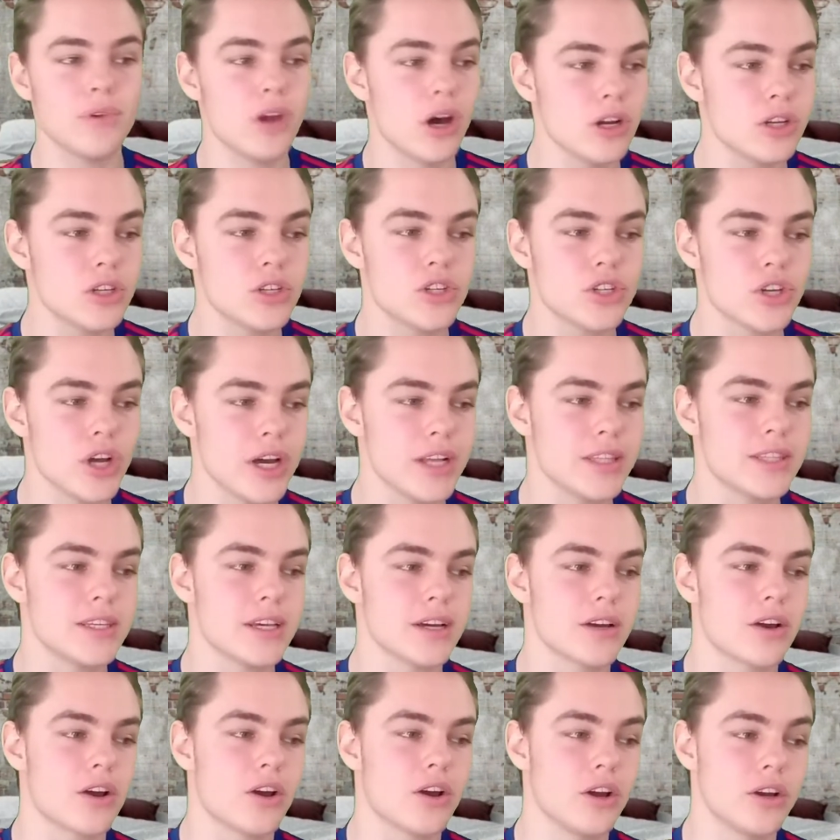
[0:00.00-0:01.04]
not sure it's
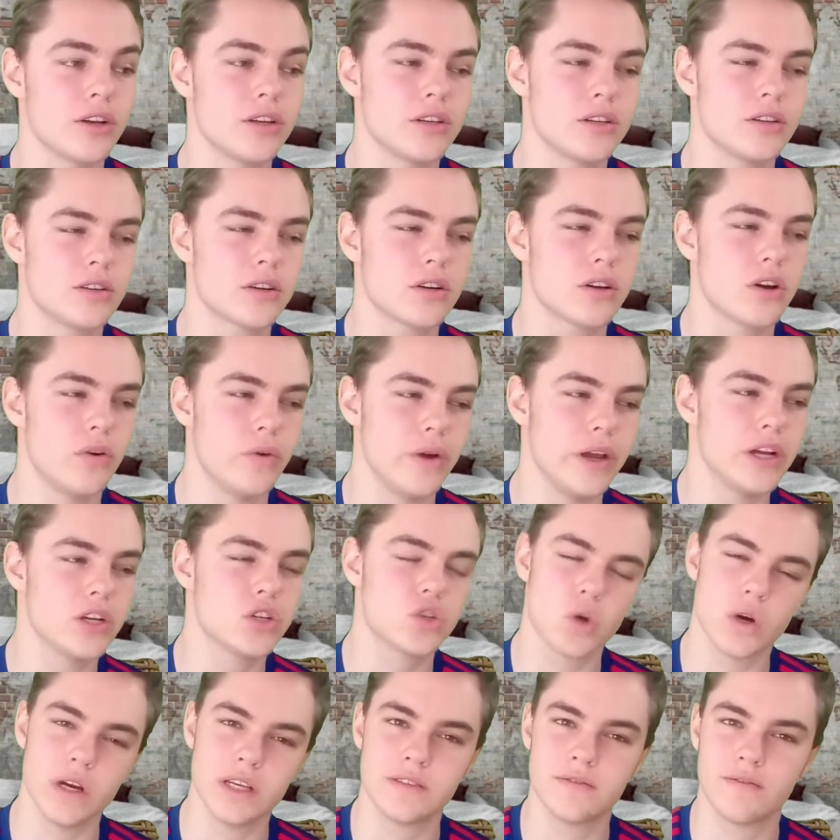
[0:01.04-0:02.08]
a good career
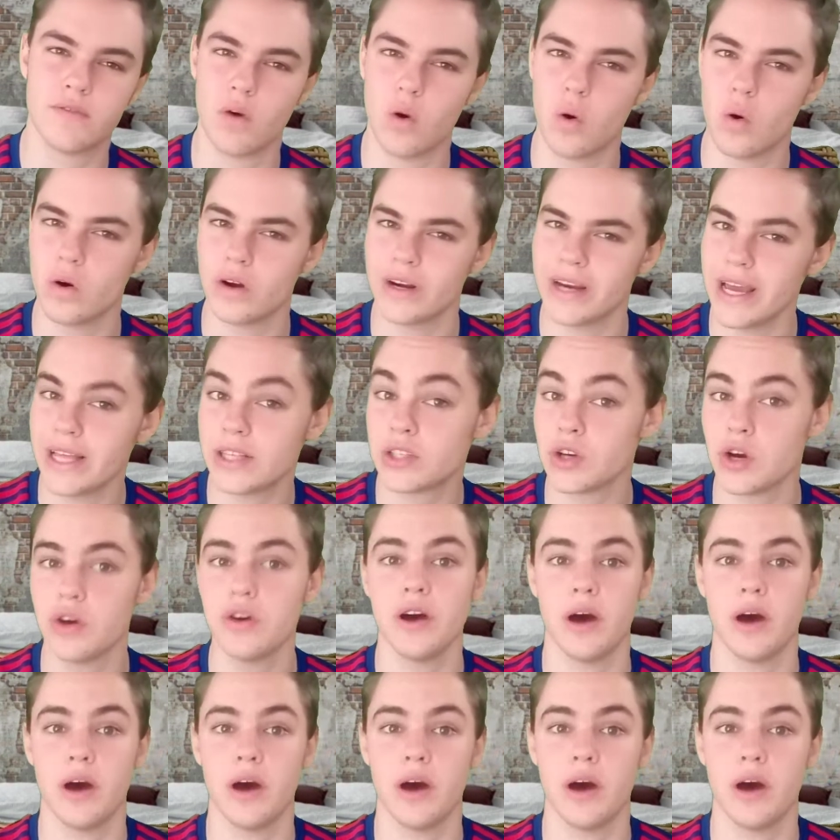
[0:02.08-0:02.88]
choice for Neto.